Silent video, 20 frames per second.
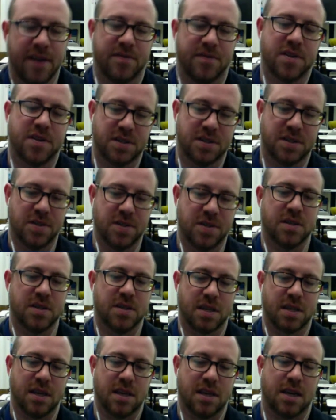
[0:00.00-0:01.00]
the students
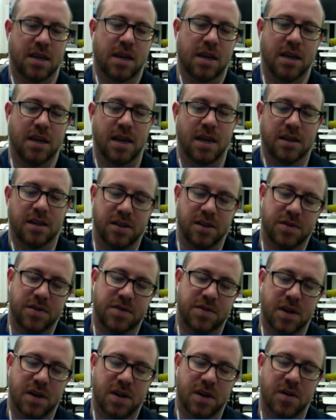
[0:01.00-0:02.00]
that they can connect to.
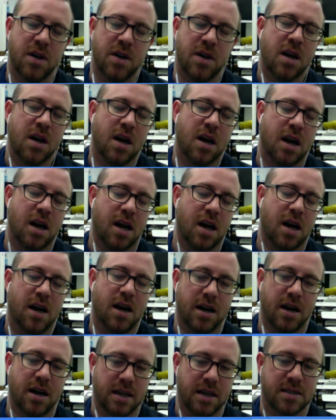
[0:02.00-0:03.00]
So
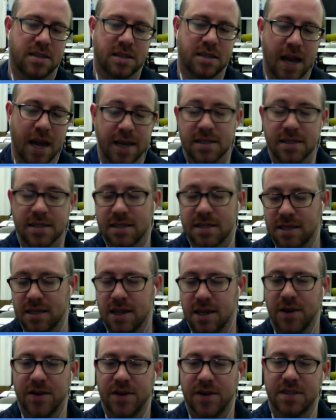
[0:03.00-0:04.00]
it's nice,
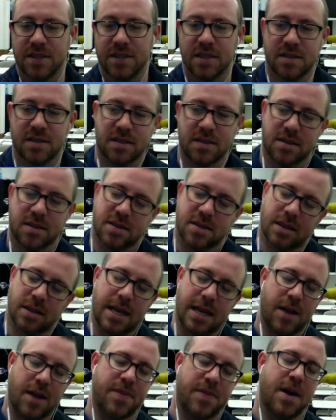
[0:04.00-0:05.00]
it's
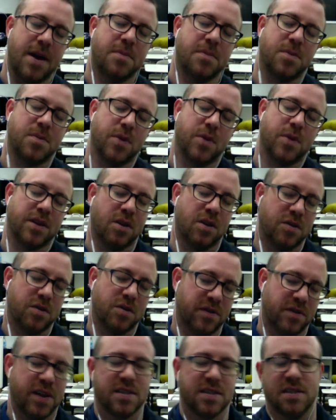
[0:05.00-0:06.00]
allowed them to bring their own
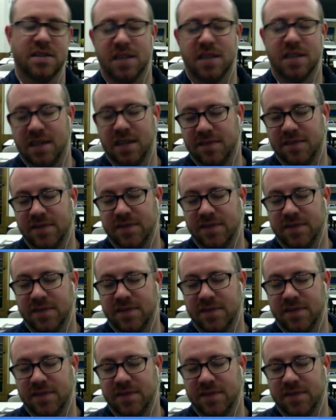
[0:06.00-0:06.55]
devices in. If